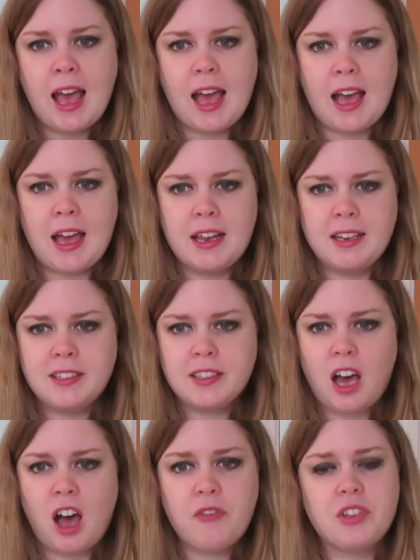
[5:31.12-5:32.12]
and
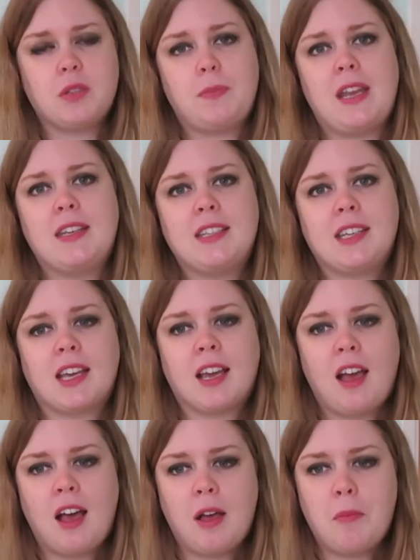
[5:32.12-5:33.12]
others
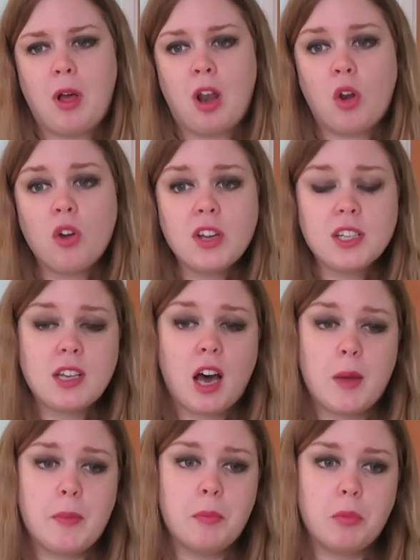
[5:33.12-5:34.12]
spending a longer
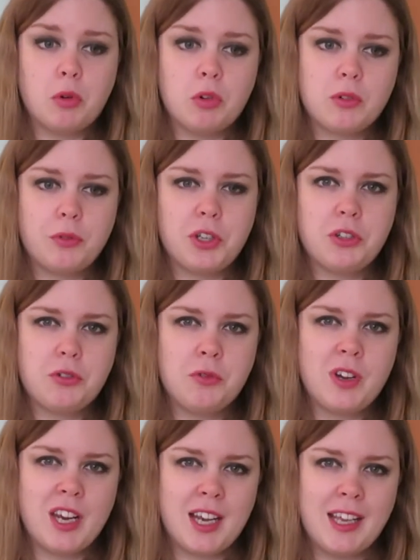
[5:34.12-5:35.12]
time in port for you to
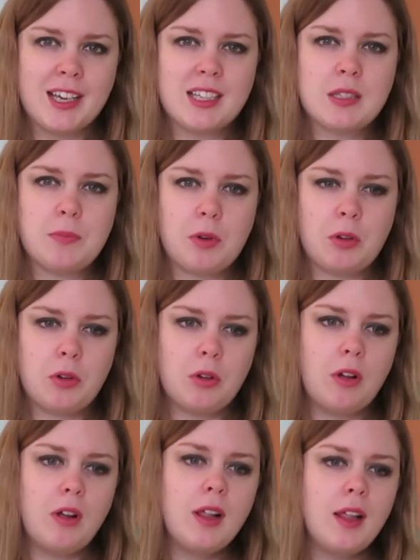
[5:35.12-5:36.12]
really
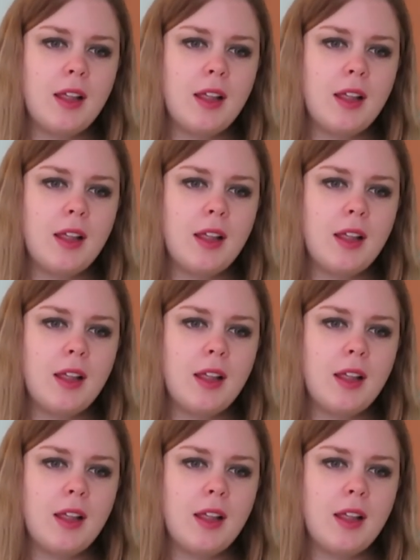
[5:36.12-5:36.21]
explore.